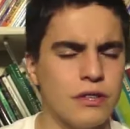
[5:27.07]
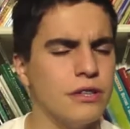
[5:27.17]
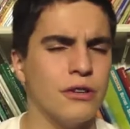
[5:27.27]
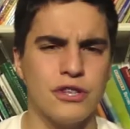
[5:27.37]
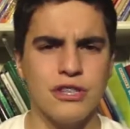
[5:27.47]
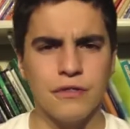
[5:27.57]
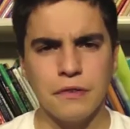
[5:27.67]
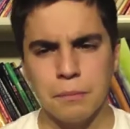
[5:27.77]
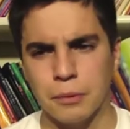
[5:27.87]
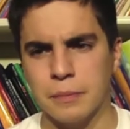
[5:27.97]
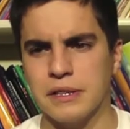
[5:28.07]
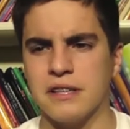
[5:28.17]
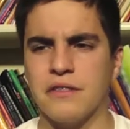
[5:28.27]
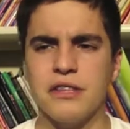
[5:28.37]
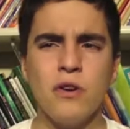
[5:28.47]
You know, she served her purpose,
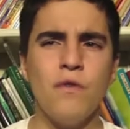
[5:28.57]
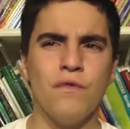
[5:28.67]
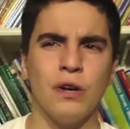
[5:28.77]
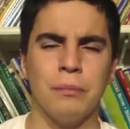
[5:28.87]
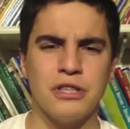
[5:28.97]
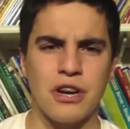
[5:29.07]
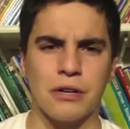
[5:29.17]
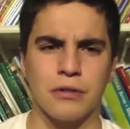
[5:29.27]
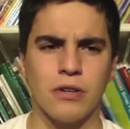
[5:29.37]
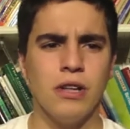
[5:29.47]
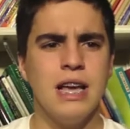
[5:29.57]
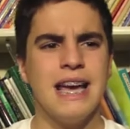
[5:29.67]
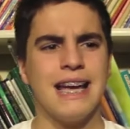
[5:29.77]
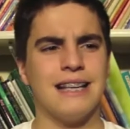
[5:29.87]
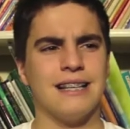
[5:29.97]
and this whole film in general
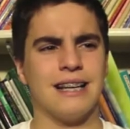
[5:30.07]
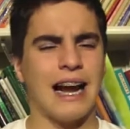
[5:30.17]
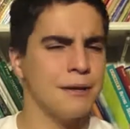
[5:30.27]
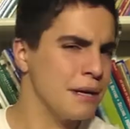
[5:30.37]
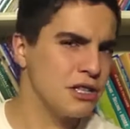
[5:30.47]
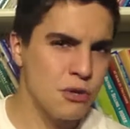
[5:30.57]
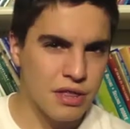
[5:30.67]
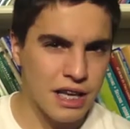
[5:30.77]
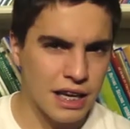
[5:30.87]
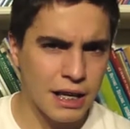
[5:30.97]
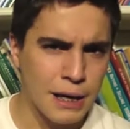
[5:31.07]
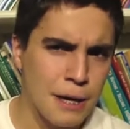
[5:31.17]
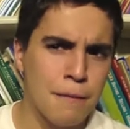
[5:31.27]
it kind of makes you think,